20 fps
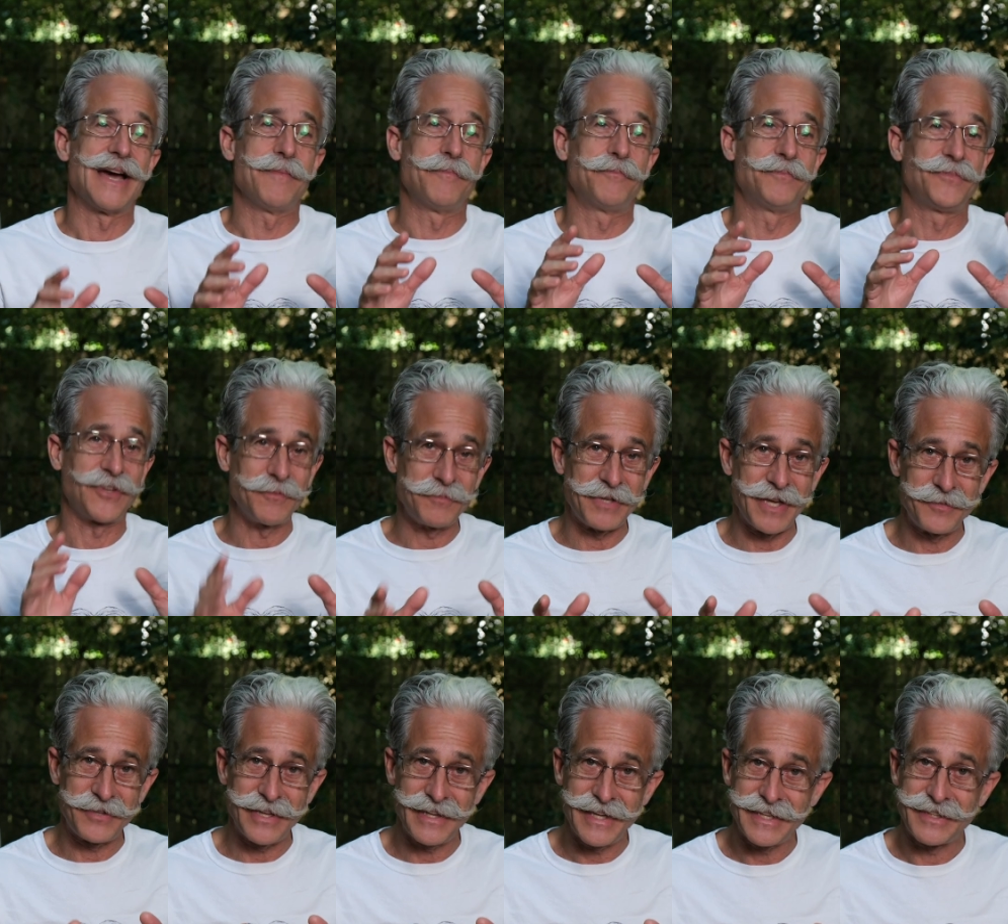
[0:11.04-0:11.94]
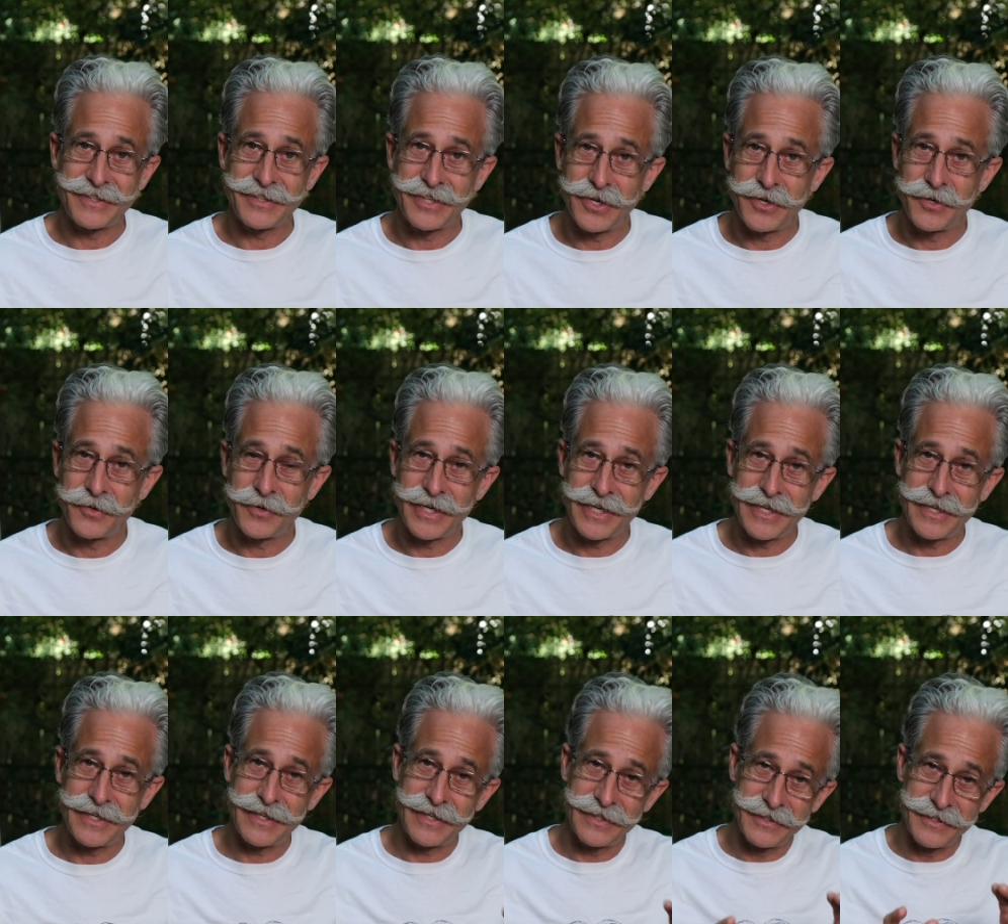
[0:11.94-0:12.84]
Sometimes I like to
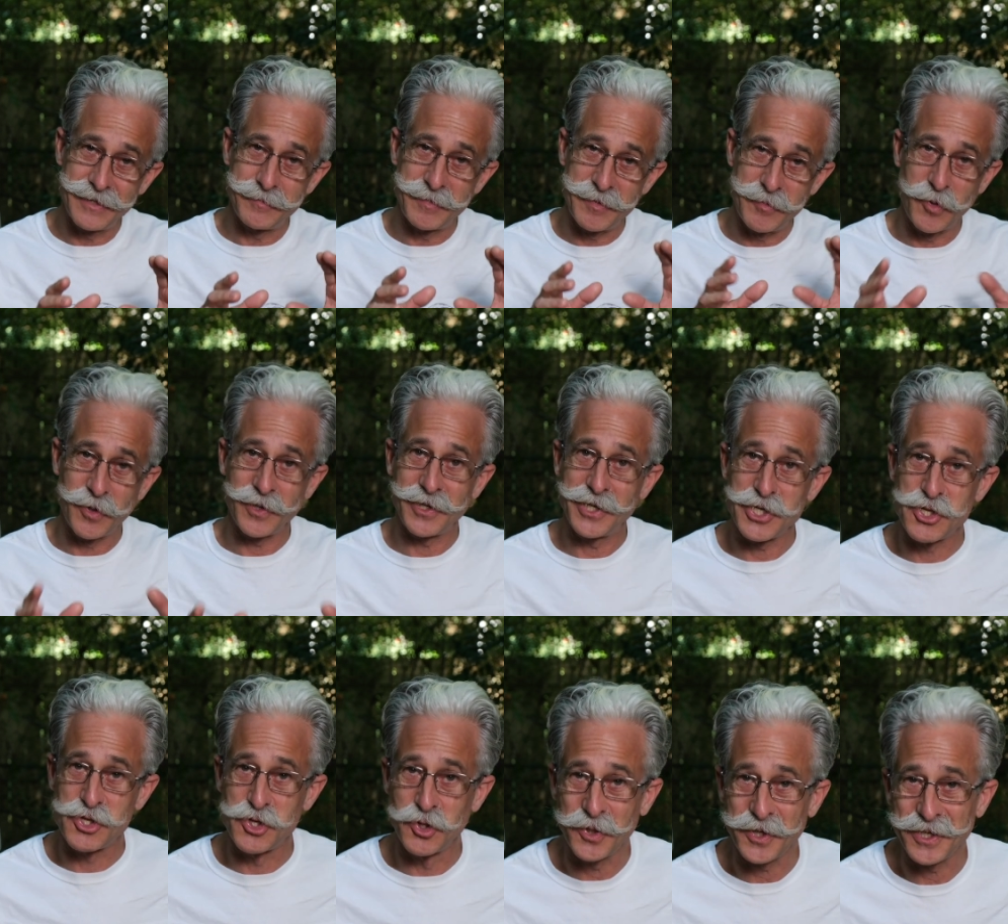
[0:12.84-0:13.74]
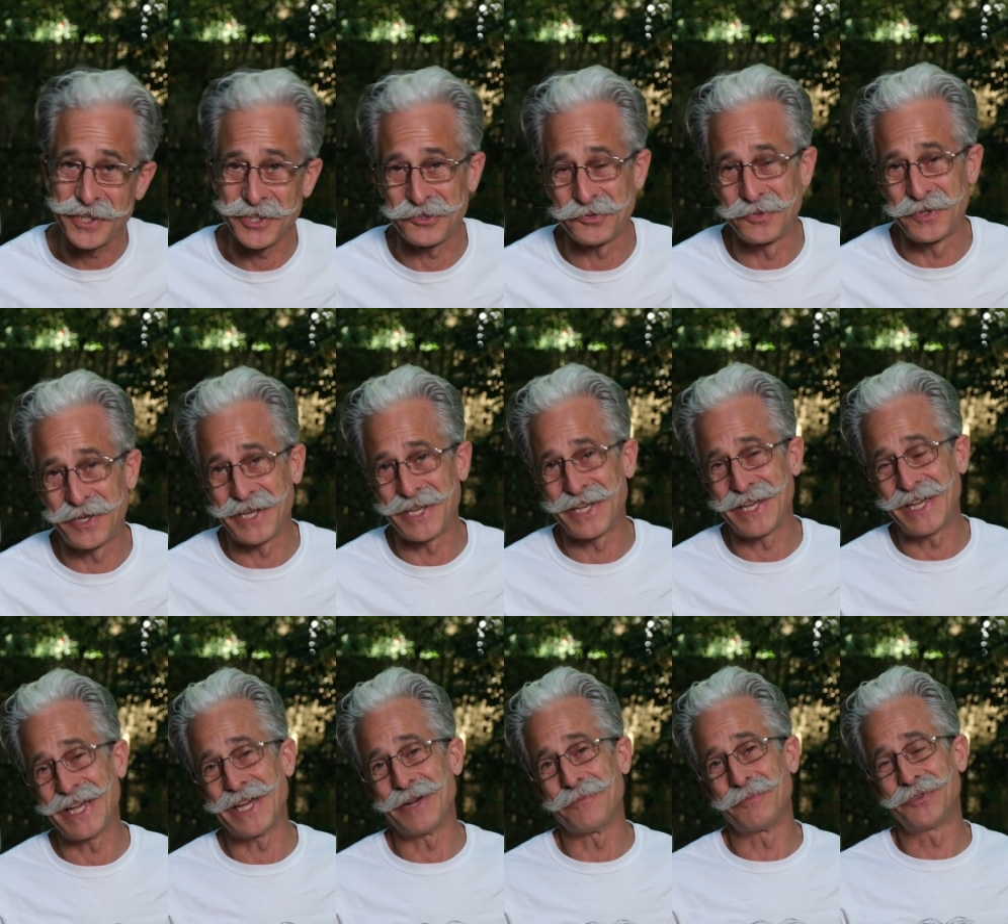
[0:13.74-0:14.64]
go a little bit more luxurious when I
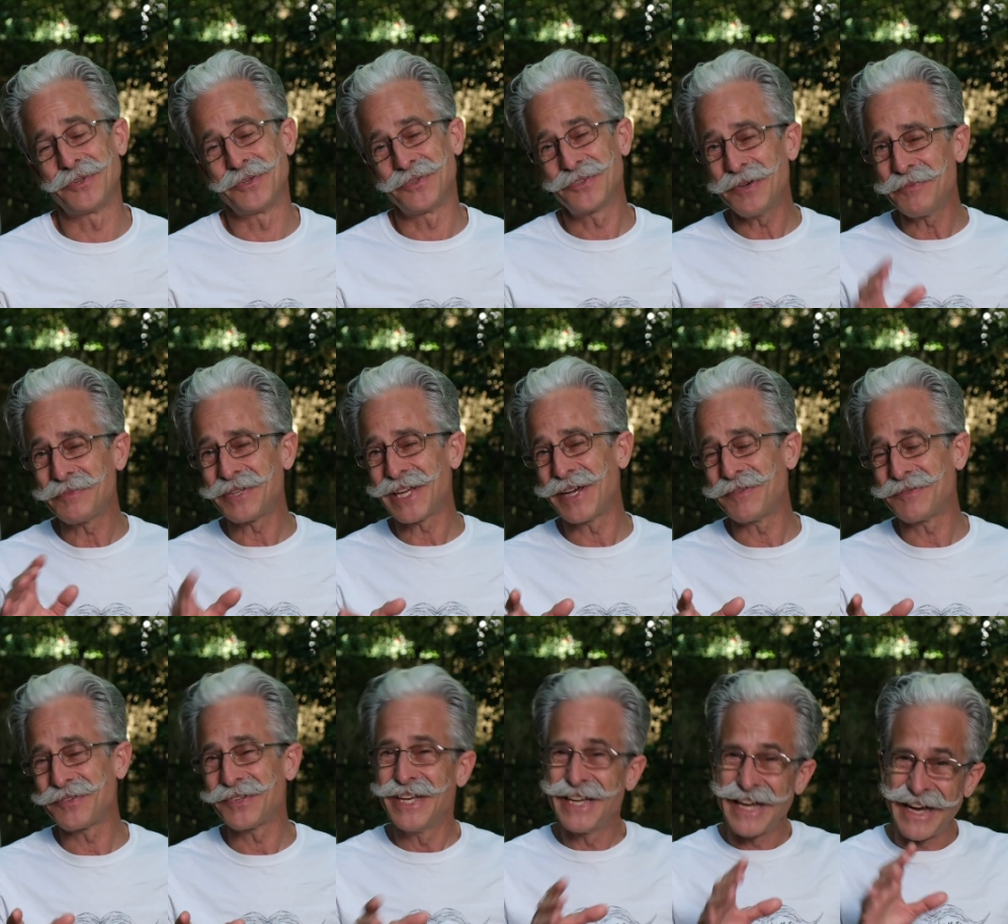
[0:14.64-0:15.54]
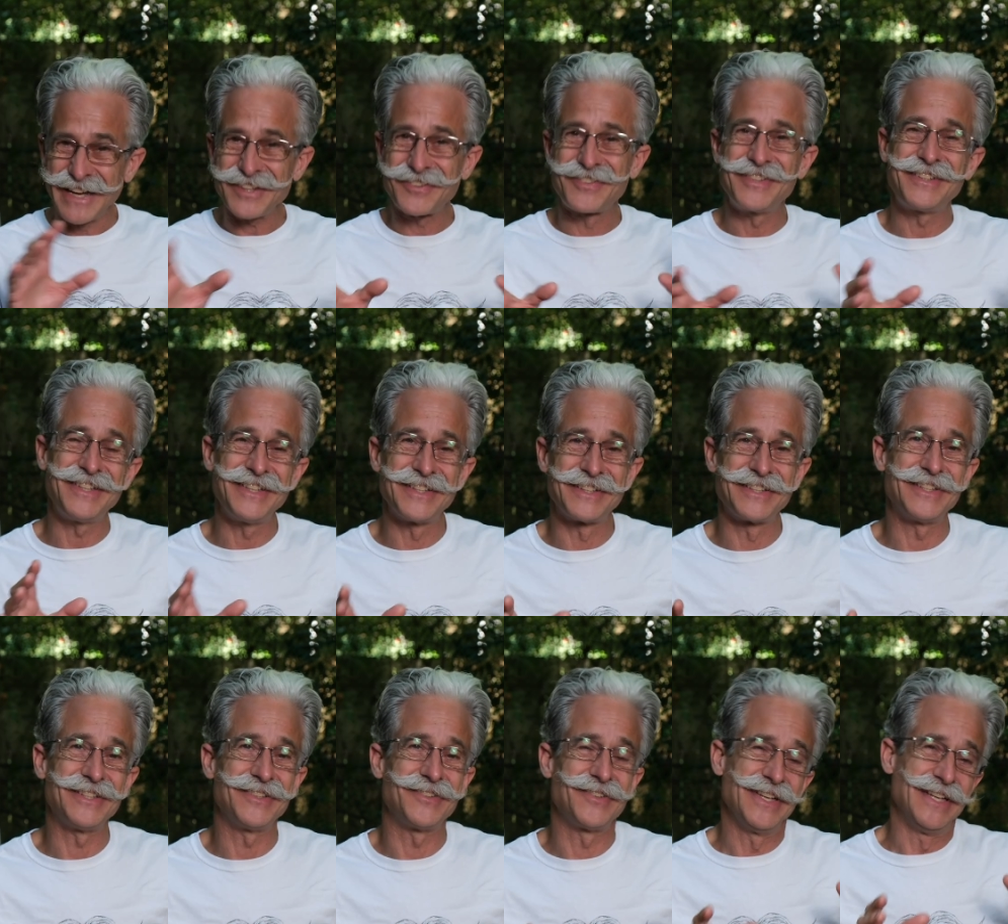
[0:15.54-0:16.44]
camp. So sometimes, I guess the deal
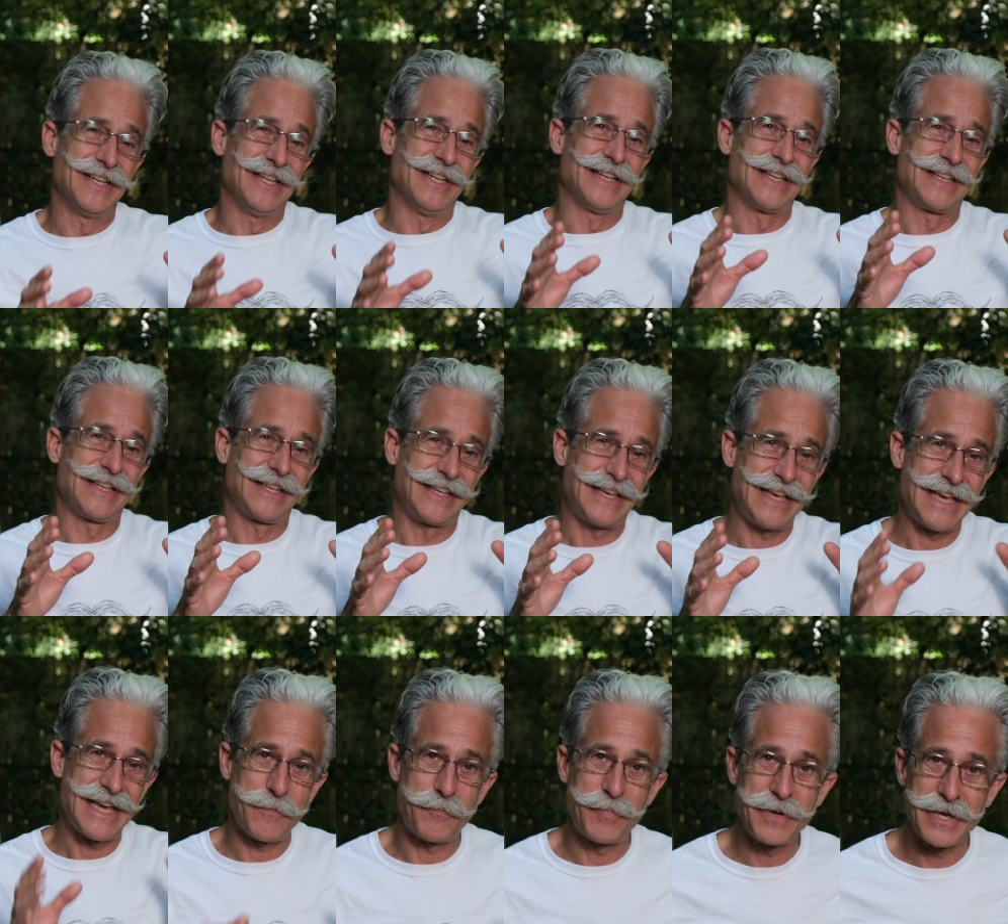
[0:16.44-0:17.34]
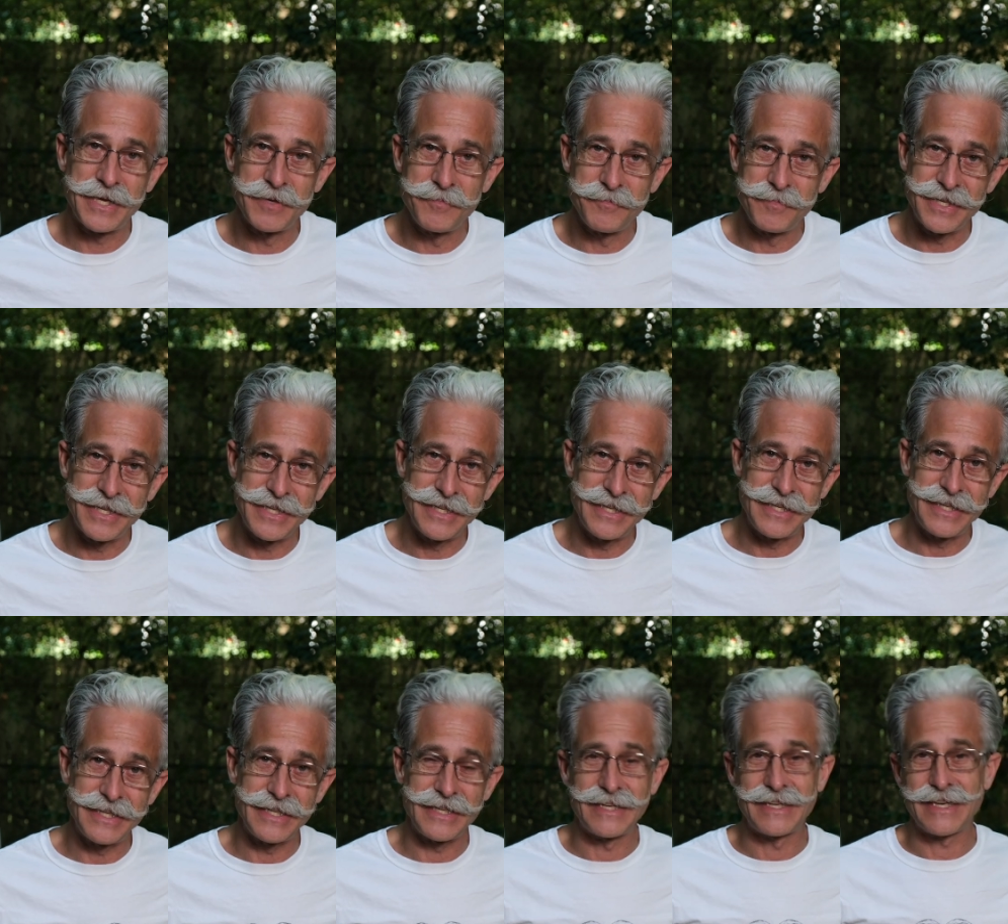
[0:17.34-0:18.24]
is camping can
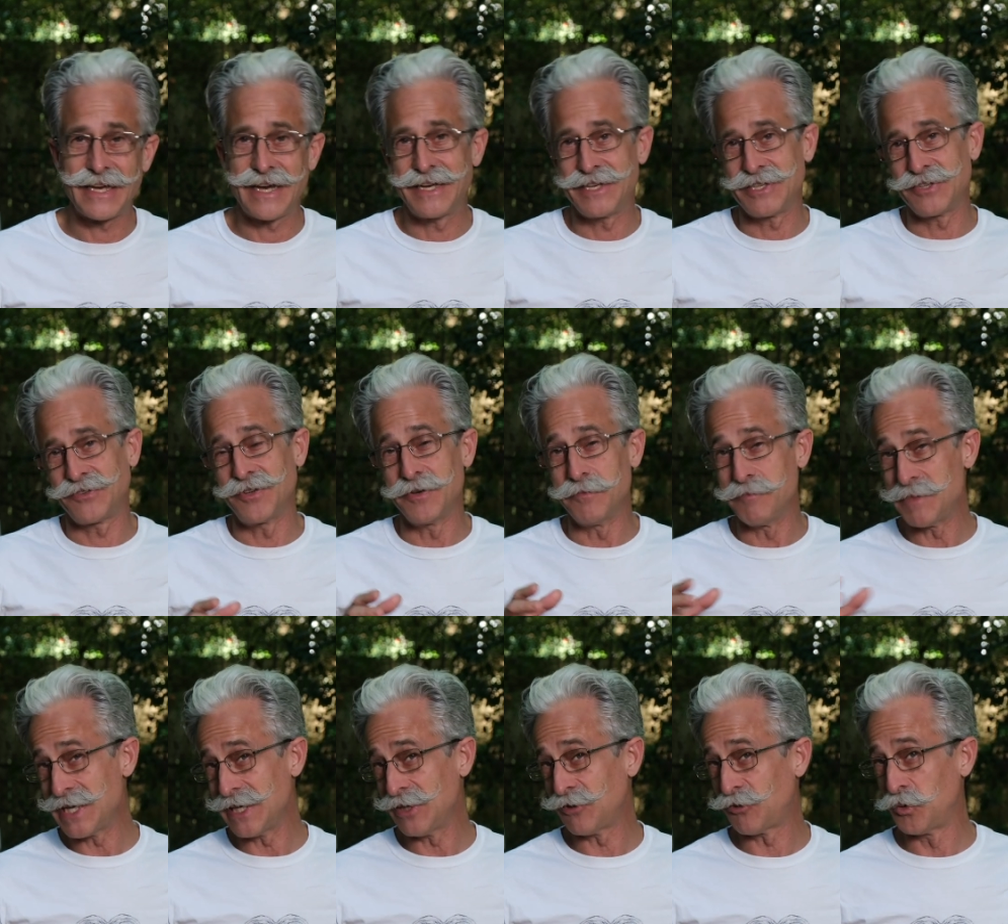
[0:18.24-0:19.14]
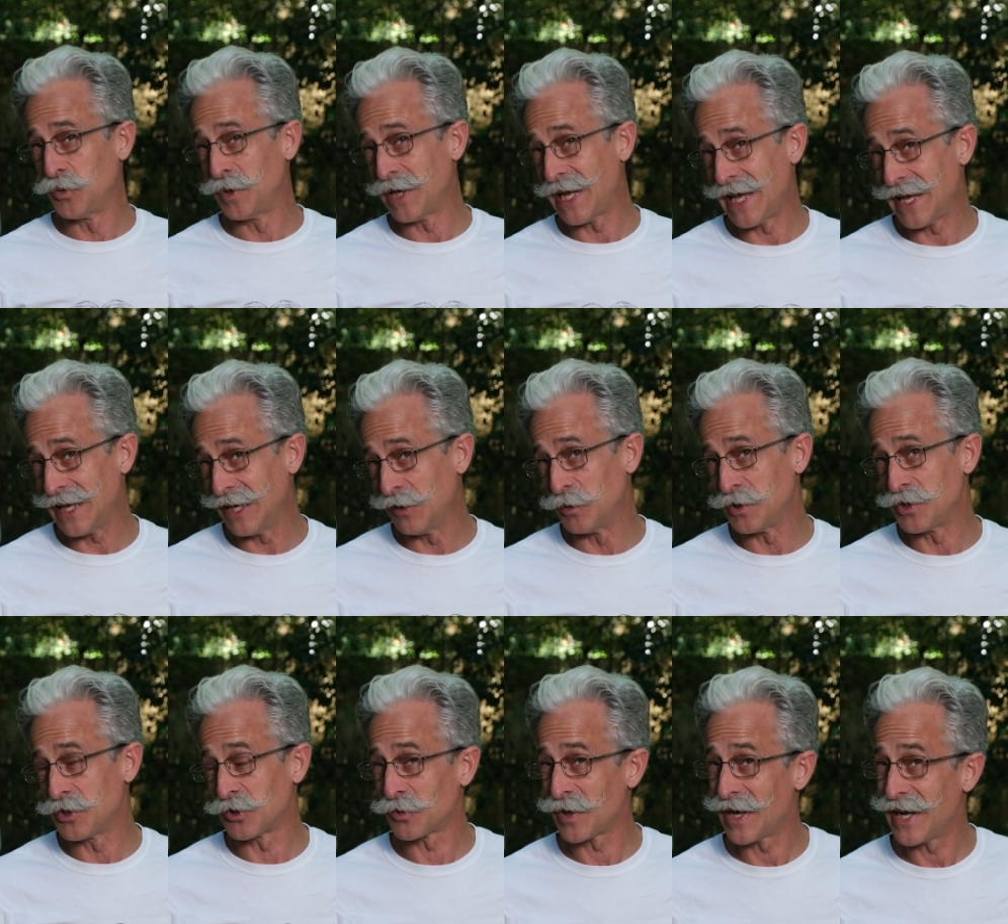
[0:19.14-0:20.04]
be kind of just a means to an end when
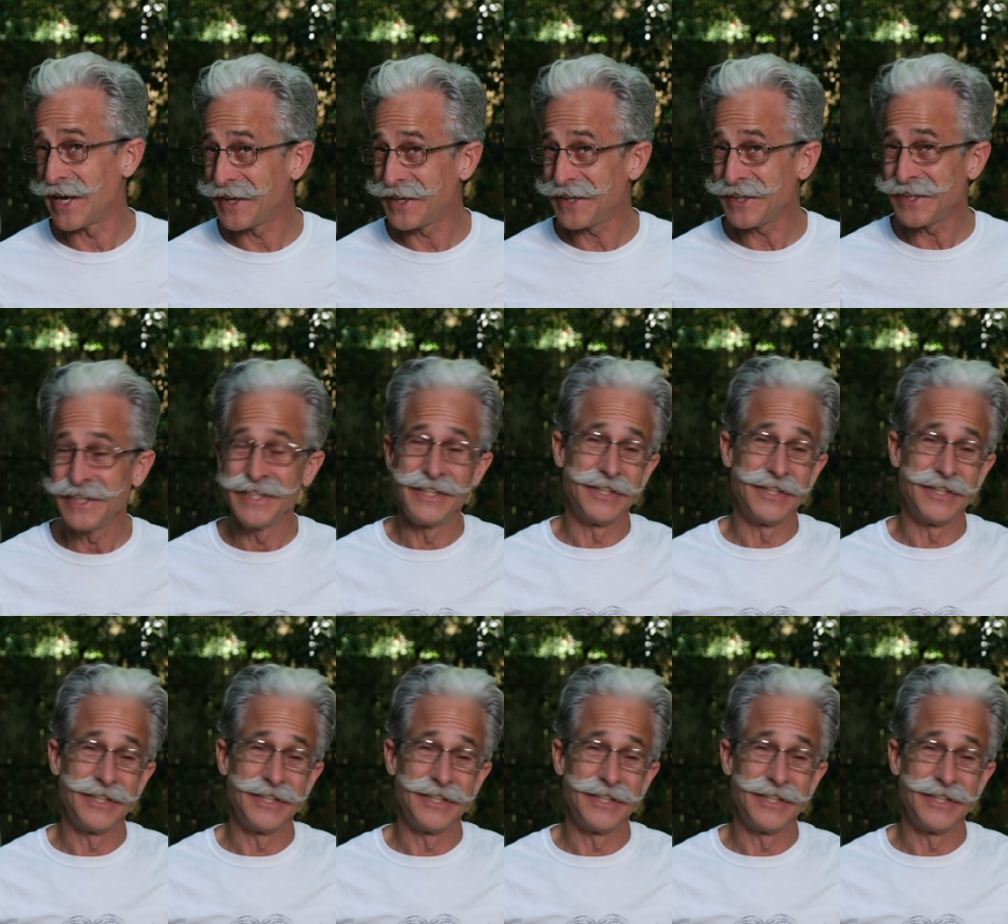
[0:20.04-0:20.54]
you're riding.